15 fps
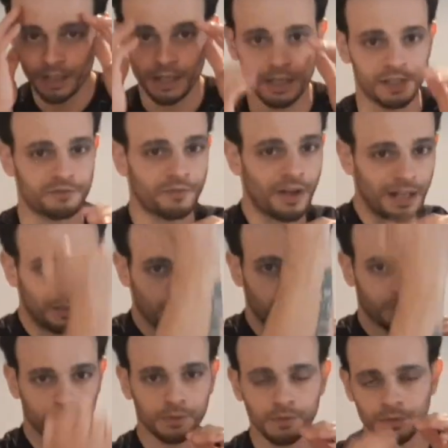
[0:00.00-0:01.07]
And follow
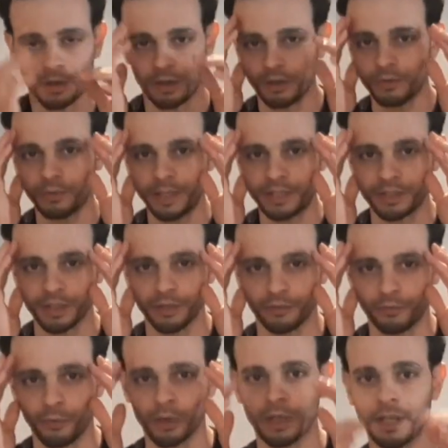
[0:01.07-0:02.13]
through all the way to the
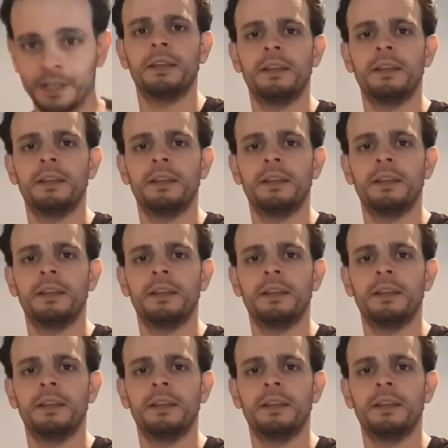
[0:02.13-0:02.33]
forehead.